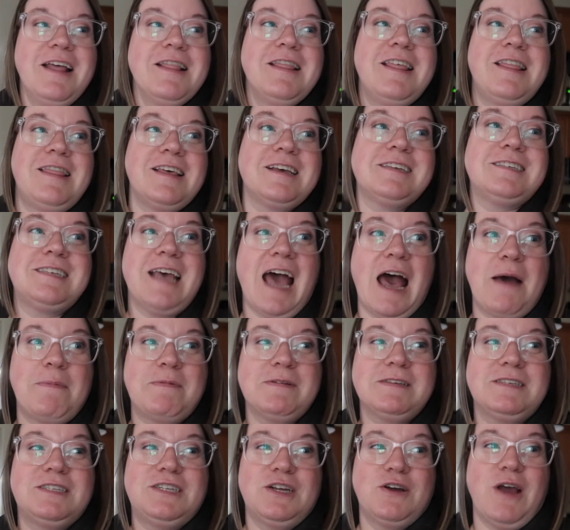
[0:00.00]
that this
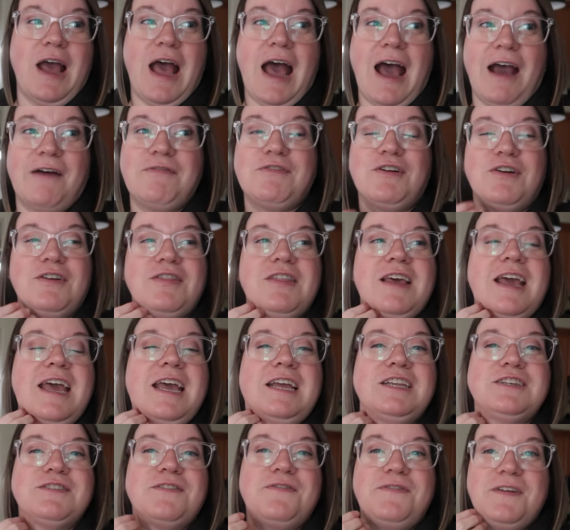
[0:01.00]
happens to after the
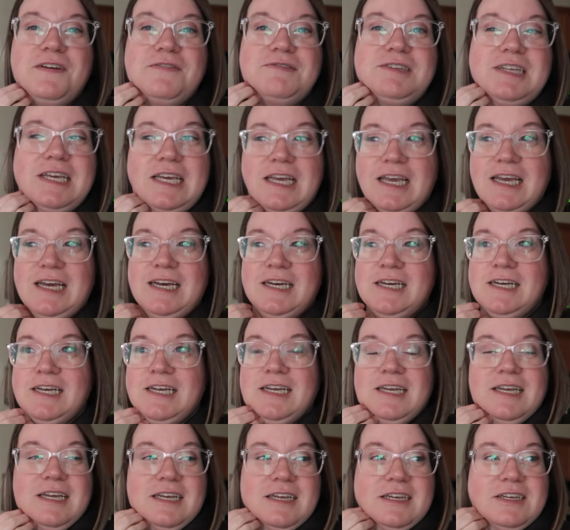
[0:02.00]
age of 50,
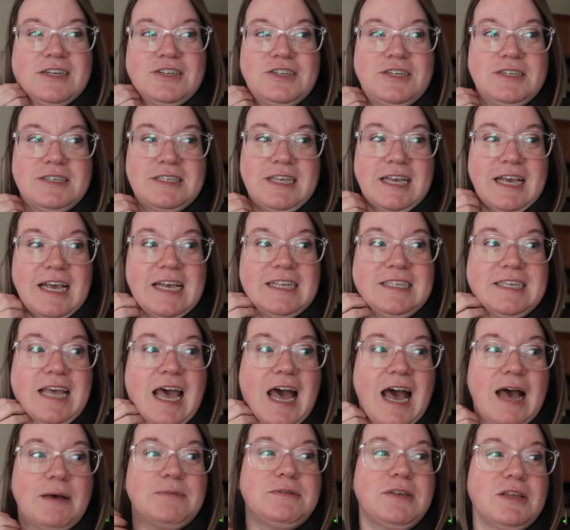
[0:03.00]
she's like, it's
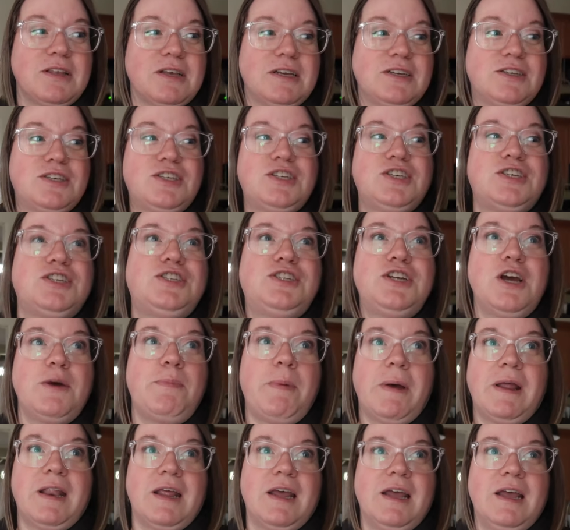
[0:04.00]
absolutely
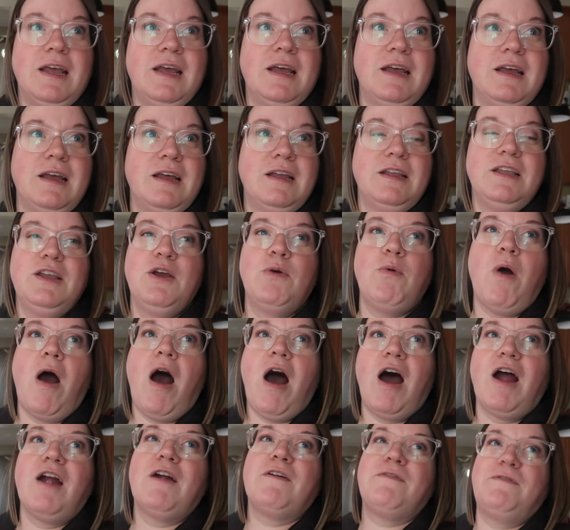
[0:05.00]
stupid. 50. You
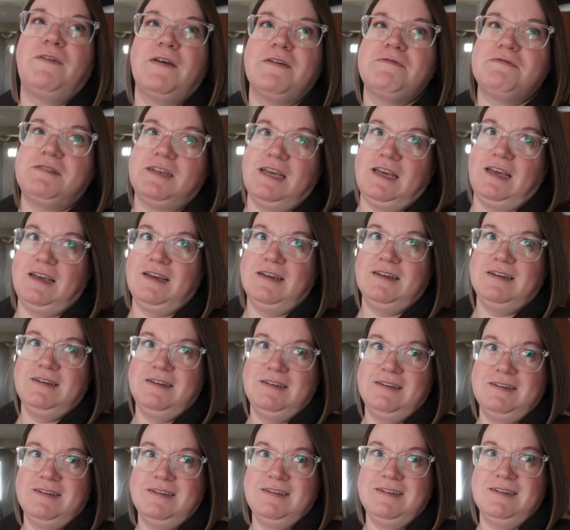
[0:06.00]
are 50.
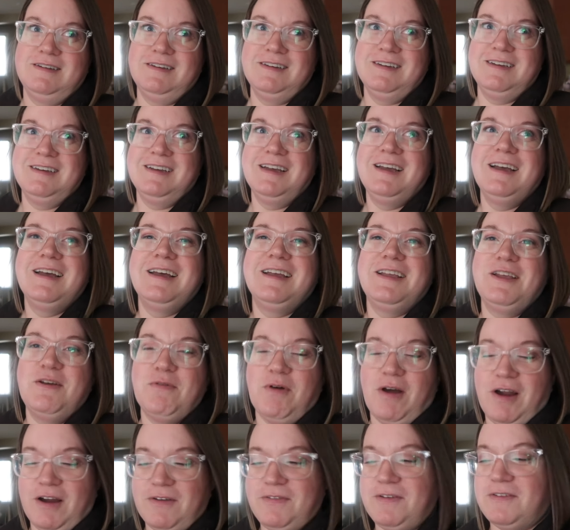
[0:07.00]
You
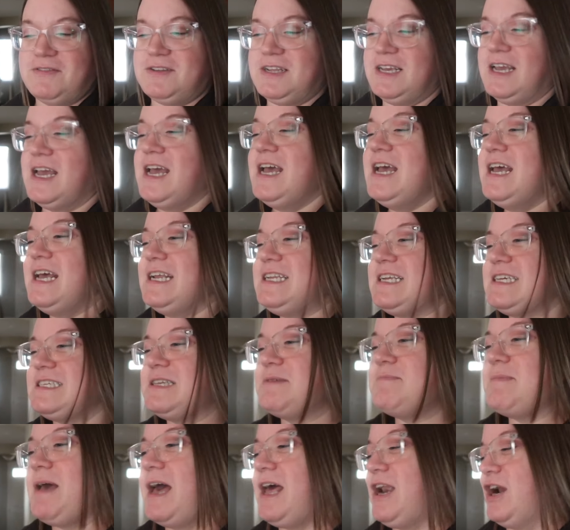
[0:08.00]
are 50. It
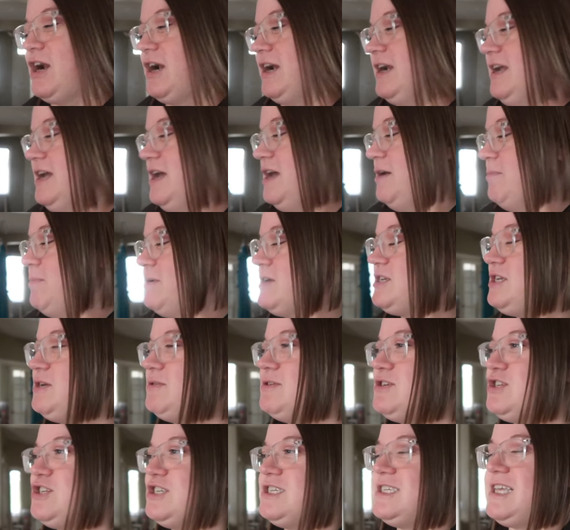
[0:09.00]
doesn't matter. But she
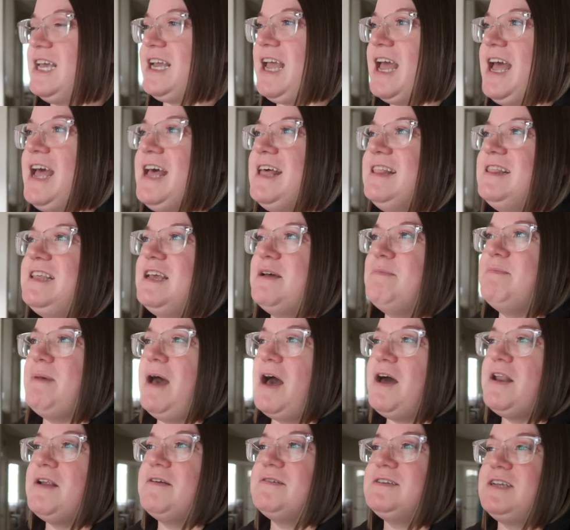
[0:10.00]
was just like, the
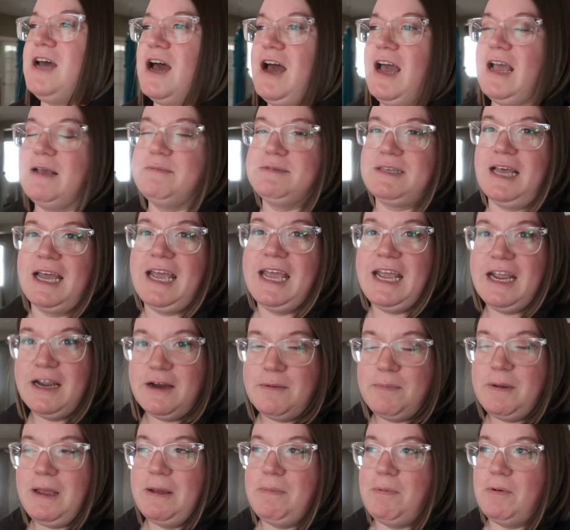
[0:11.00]
amount of times I hear
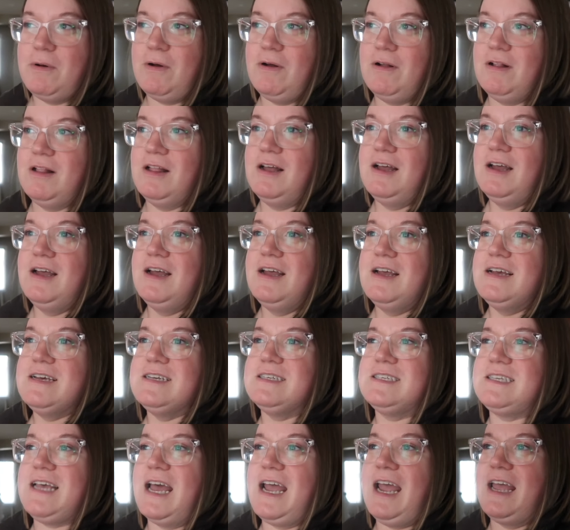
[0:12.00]
people
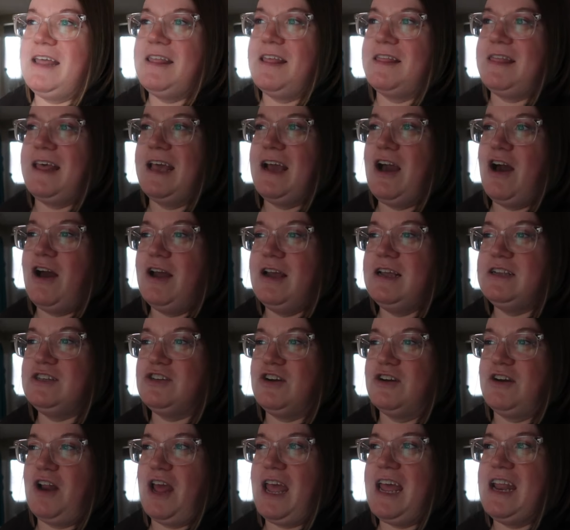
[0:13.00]
say that they got
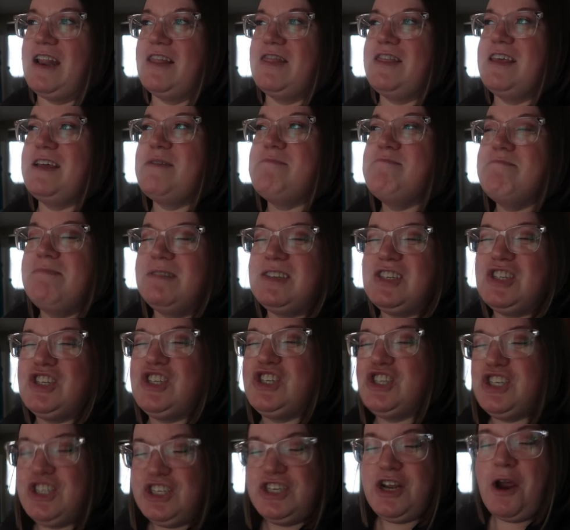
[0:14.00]
injured in the
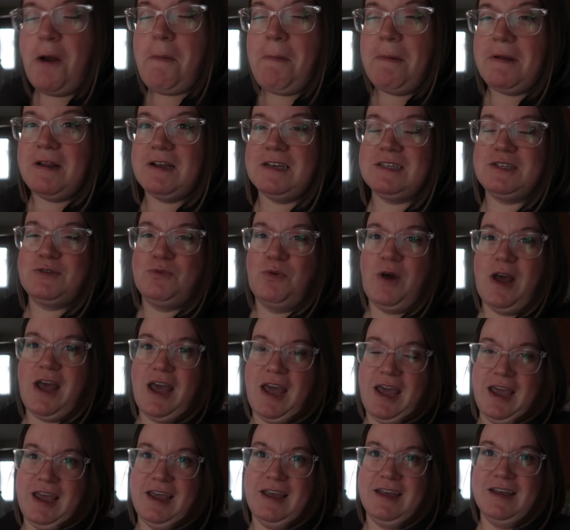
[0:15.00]
stupidest
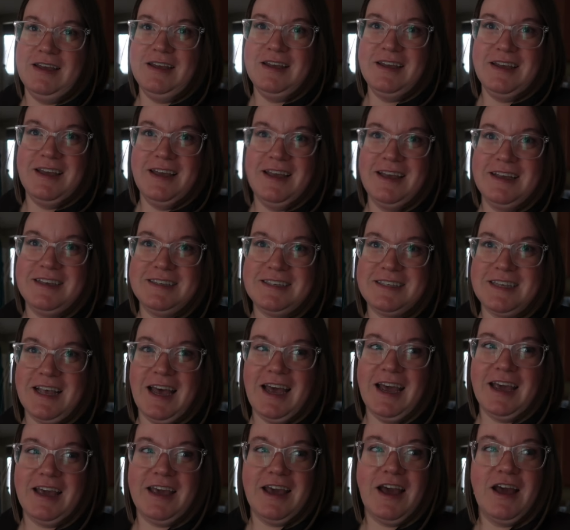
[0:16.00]
way is
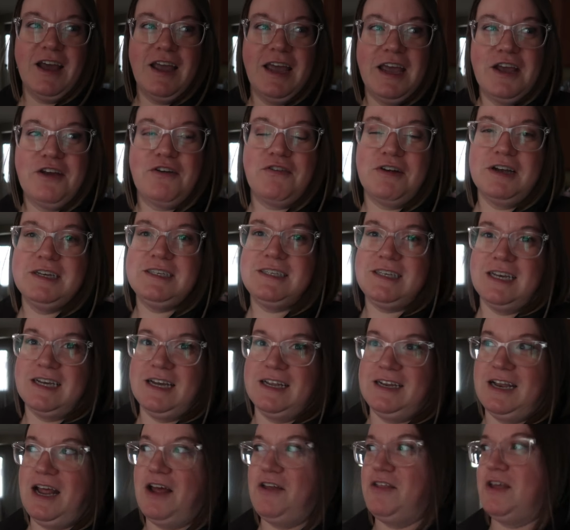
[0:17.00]
like
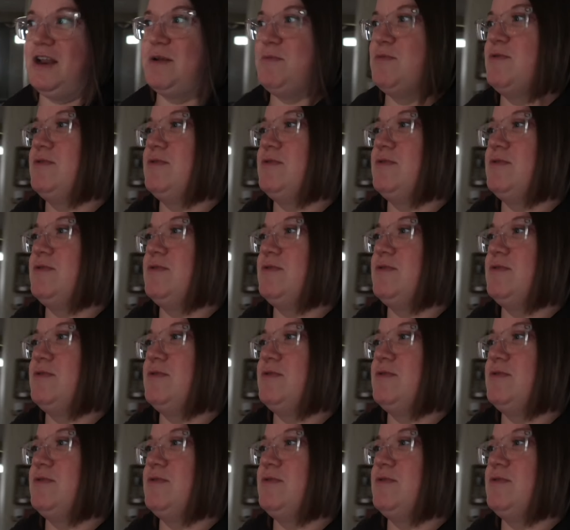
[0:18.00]
increasing now that I'm